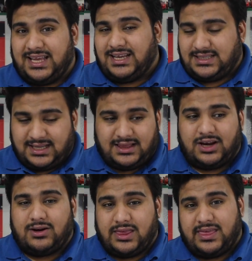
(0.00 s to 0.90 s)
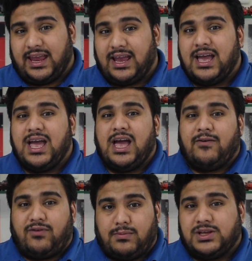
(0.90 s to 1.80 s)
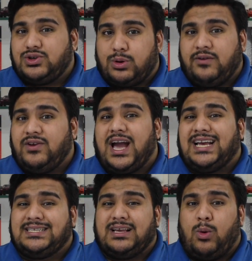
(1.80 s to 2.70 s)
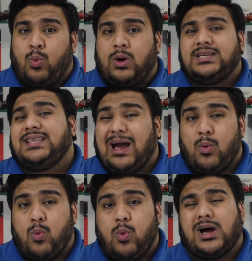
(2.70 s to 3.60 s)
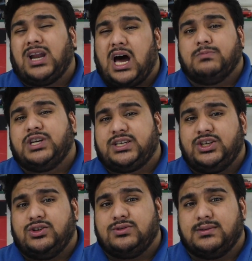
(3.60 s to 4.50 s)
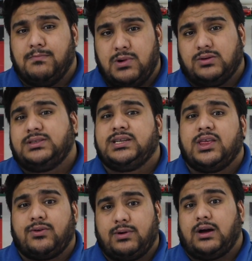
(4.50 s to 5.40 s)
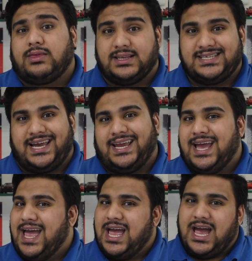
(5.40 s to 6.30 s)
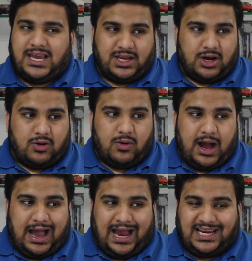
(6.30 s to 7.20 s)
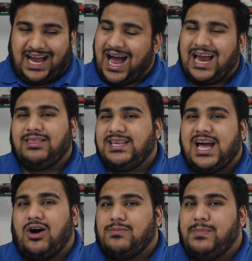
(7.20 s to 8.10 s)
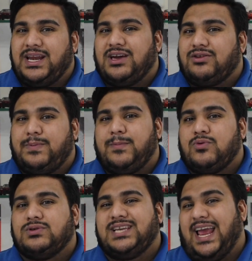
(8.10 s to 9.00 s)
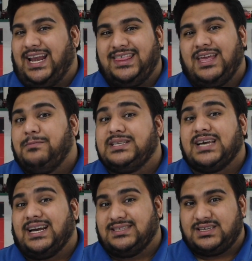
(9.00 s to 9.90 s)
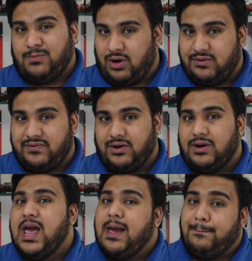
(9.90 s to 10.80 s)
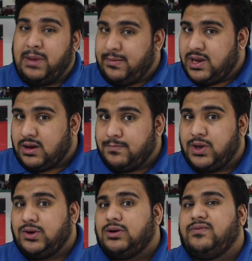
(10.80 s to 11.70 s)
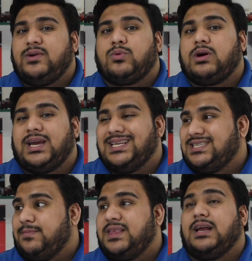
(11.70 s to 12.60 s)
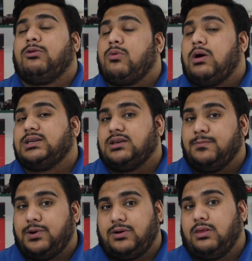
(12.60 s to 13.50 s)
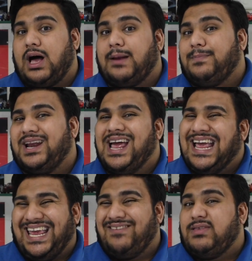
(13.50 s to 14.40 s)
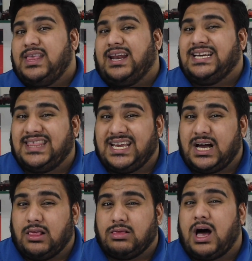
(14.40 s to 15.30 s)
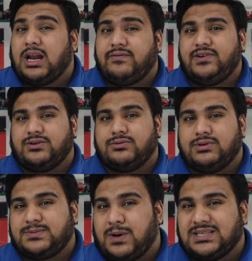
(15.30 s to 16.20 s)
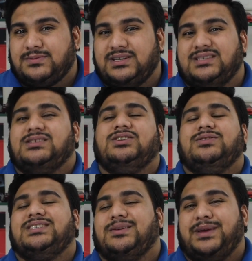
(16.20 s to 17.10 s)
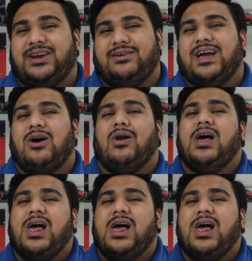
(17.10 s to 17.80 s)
sit there and think, for a majority of you guys, what is that one object you use the most throughout the day? I highly doubt many other people will say anything besides a smartphone. Maybe a computer if you work in something that requires a computer a lot, but even then, I think a lot of your responsibilities and duties can be carried out